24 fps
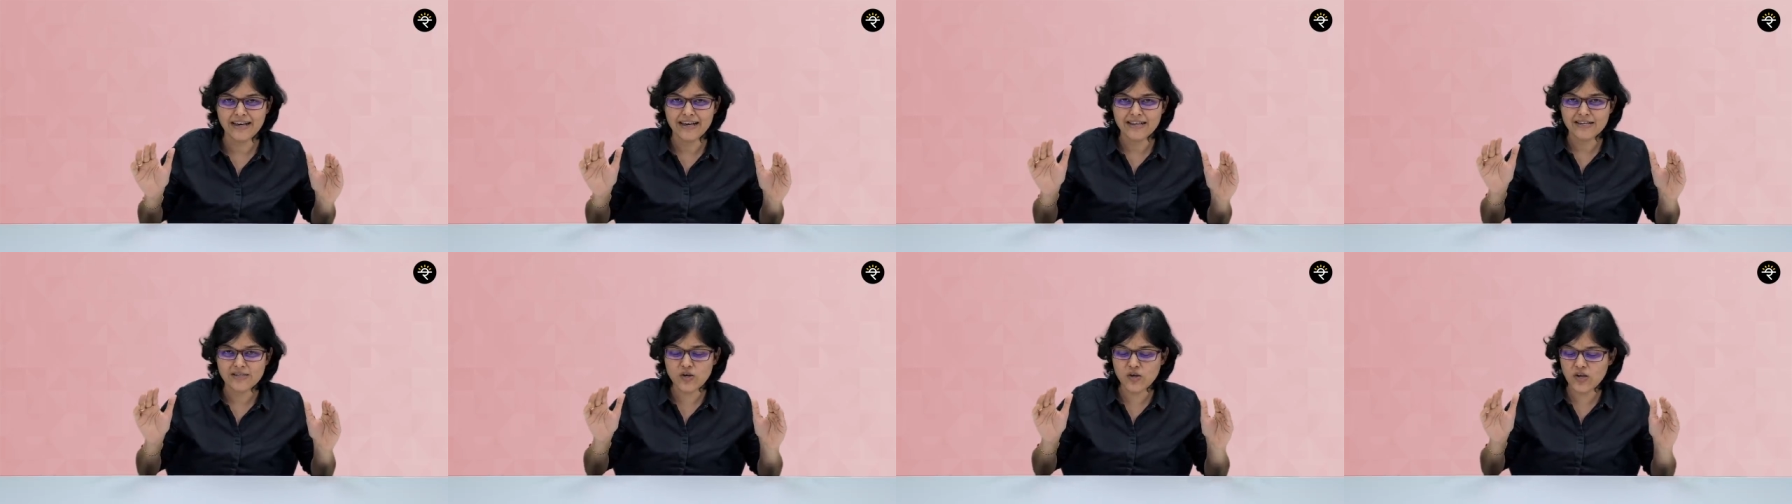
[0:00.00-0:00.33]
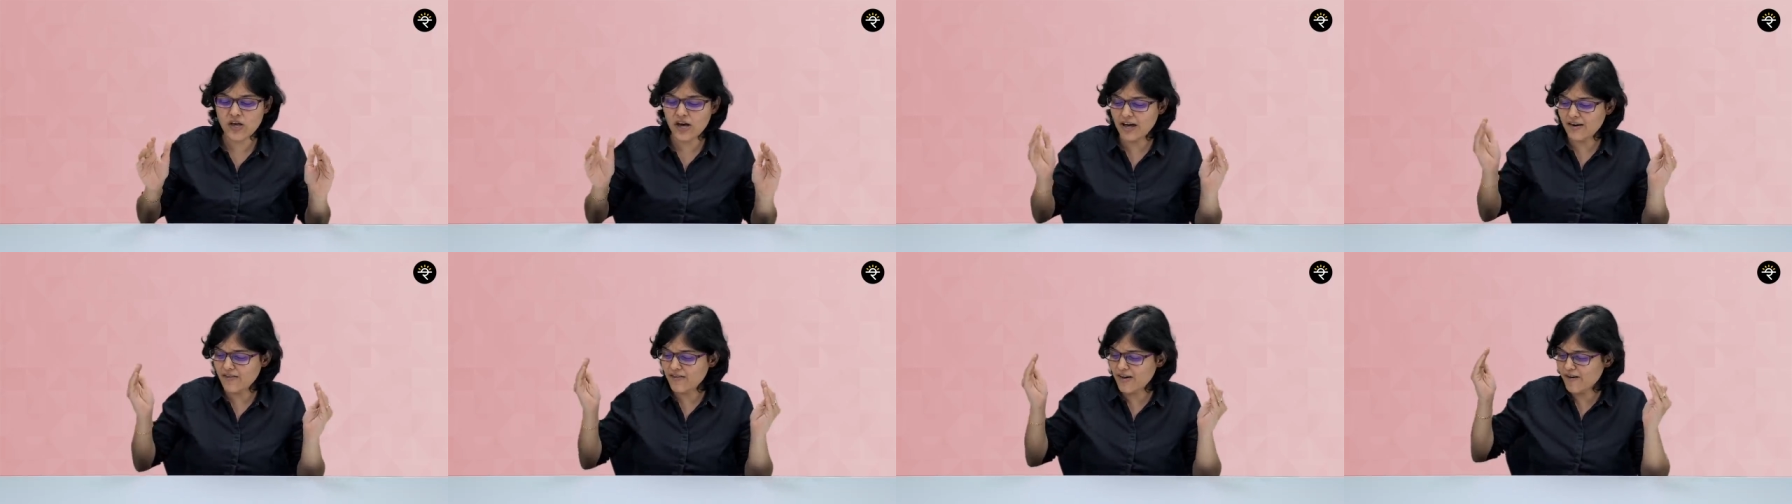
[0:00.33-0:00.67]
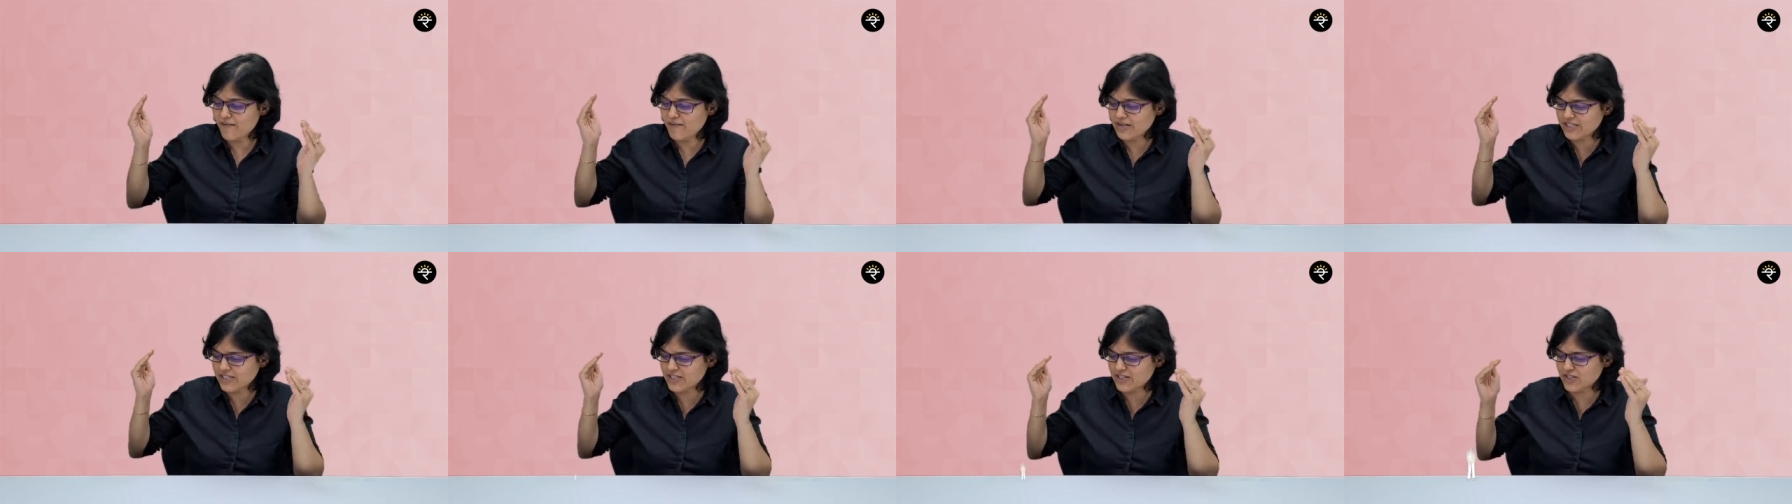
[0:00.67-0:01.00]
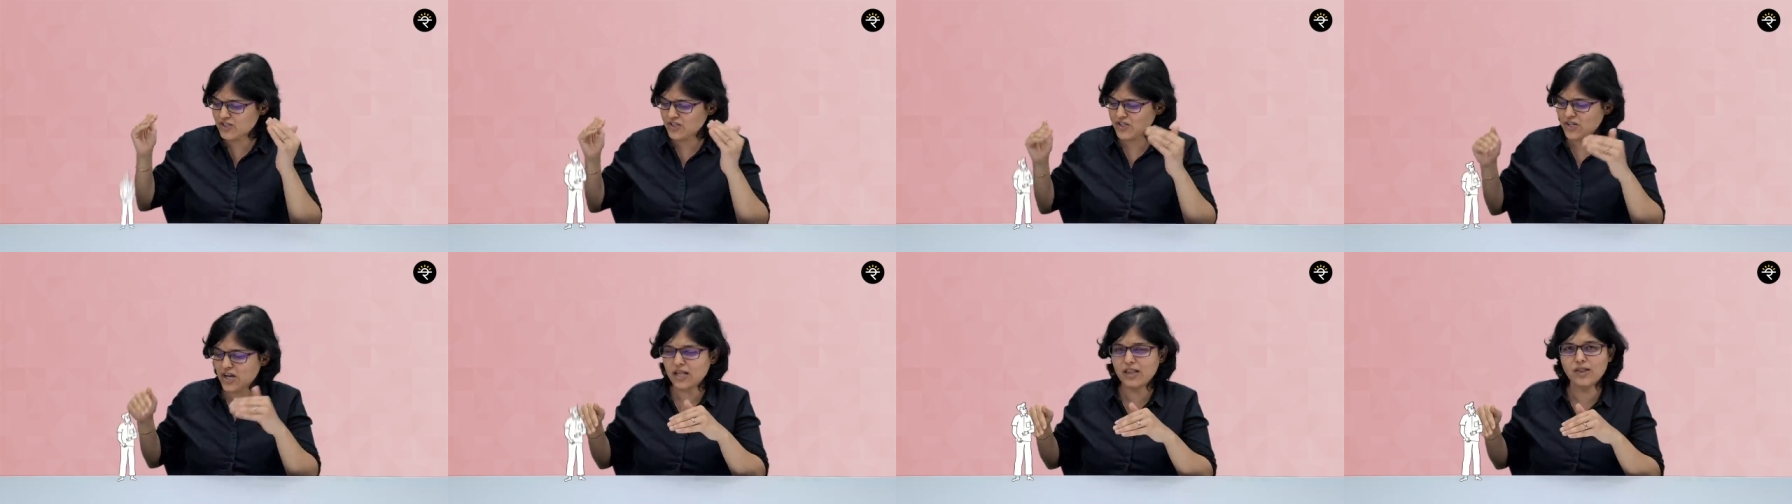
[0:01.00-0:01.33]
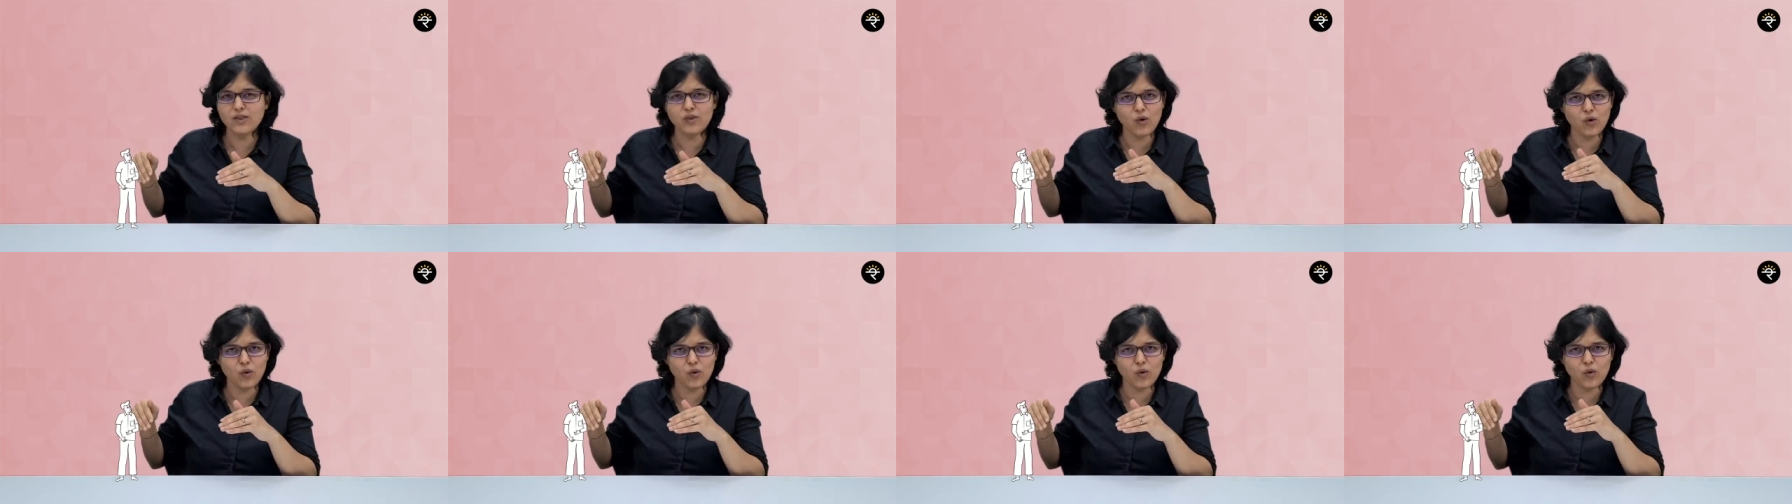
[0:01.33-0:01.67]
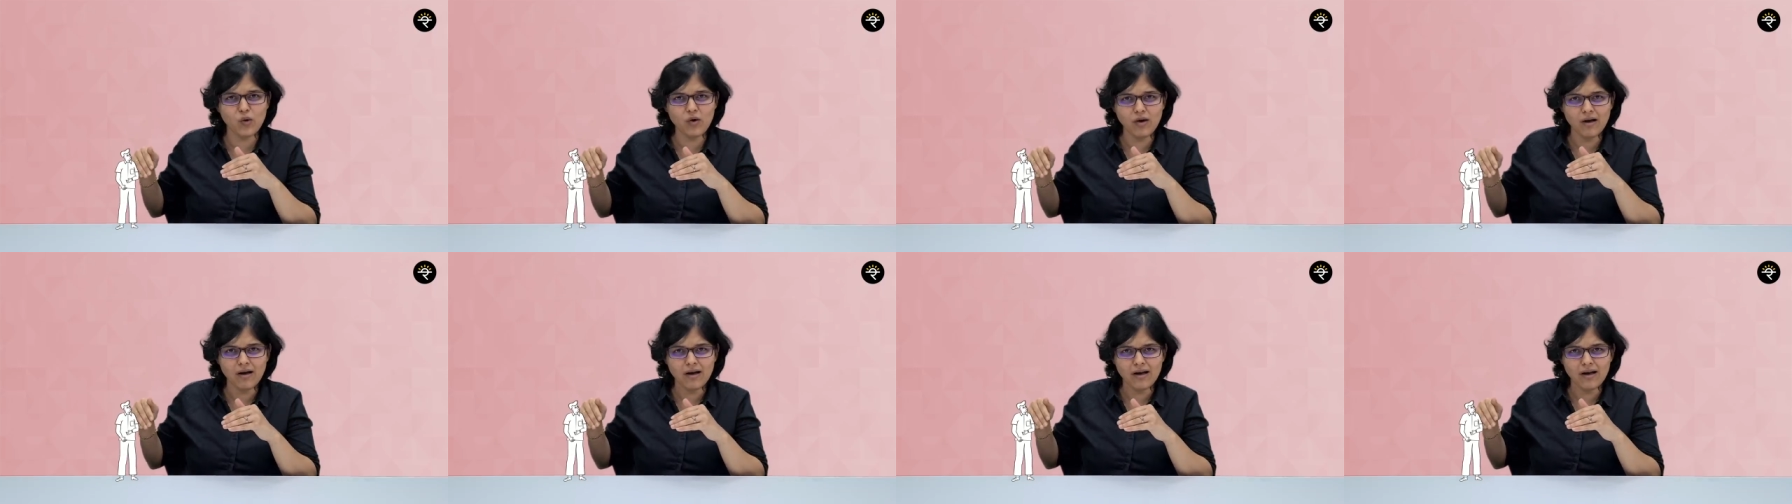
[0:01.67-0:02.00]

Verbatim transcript: So here we have Mr. Chandu.